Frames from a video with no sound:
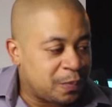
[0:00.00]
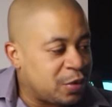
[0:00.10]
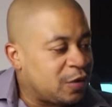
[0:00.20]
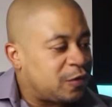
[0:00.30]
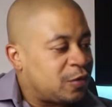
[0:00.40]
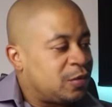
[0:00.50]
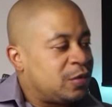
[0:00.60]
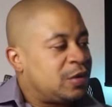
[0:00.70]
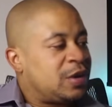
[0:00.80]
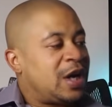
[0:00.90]

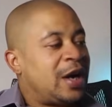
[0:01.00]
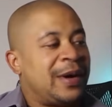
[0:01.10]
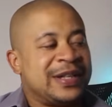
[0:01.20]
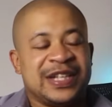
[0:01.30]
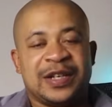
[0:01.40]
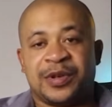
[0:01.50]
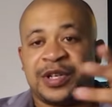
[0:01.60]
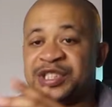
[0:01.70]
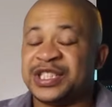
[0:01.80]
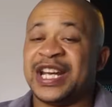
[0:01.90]
beautiful how I did it,
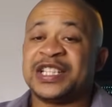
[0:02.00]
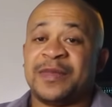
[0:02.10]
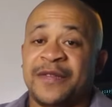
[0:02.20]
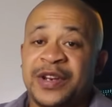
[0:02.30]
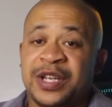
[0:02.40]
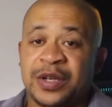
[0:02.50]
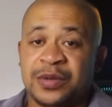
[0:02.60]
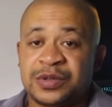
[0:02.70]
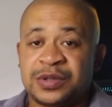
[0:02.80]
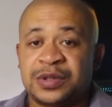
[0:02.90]
because she edits my
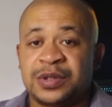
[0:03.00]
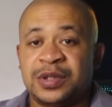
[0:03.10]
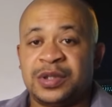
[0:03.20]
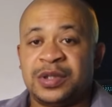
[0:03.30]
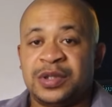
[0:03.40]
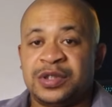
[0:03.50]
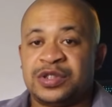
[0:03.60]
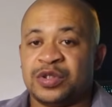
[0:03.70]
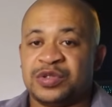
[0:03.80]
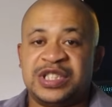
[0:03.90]
videos.
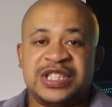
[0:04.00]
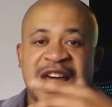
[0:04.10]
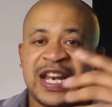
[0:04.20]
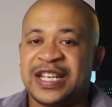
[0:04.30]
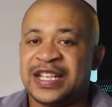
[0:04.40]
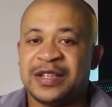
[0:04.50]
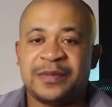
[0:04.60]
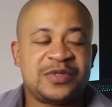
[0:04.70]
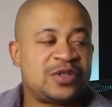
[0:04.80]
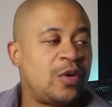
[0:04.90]
So she's editing
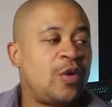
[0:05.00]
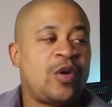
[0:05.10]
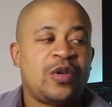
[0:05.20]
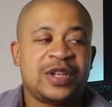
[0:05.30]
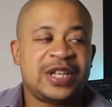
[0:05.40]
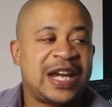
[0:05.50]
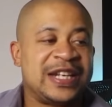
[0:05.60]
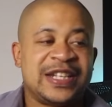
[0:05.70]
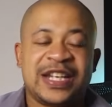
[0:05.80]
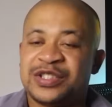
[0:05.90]
them, so all the
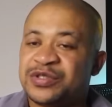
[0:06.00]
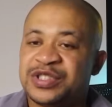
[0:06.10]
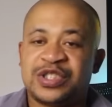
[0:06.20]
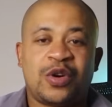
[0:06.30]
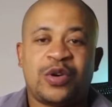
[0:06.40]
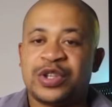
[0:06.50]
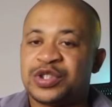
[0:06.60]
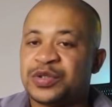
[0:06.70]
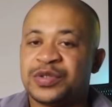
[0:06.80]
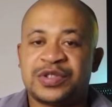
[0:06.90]
ideas you see going
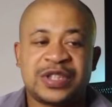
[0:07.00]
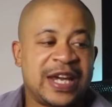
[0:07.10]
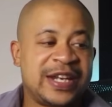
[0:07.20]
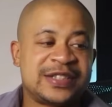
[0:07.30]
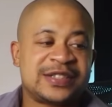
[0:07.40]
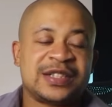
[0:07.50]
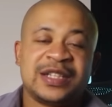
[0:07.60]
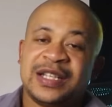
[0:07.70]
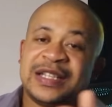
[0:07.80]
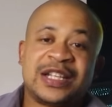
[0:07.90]
into it, the
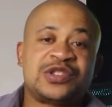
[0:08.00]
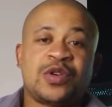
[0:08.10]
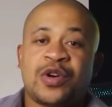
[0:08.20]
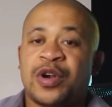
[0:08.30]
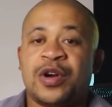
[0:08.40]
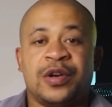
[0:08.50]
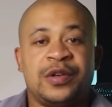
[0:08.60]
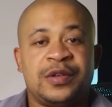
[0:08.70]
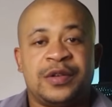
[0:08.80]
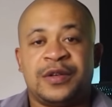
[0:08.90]
edits, that's all
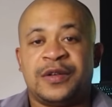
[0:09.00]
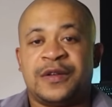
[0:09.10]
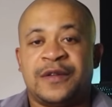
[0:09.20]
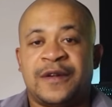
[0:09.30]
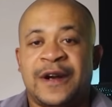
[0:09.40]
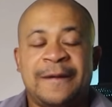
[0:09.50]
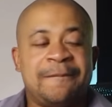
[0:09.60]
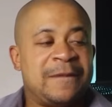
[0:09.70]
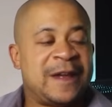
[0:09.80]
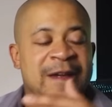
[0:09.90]
her,
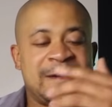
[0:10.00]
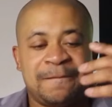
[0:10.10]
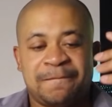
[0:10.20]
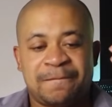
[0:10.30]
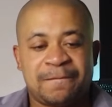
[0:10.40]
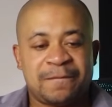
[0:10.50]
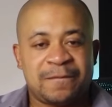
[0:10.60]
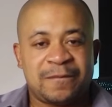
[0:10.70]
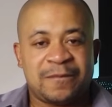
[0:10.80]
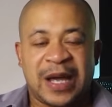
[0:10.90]
right? And
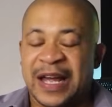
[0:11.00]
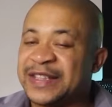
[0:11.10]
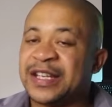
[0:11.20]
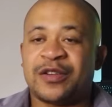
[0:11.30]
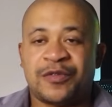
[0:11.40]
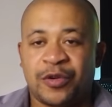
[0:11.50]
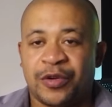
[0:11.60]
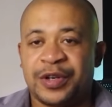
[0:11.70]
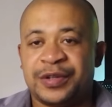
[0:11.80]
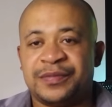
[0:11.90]
I thank her
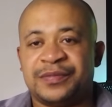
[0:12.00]
for it.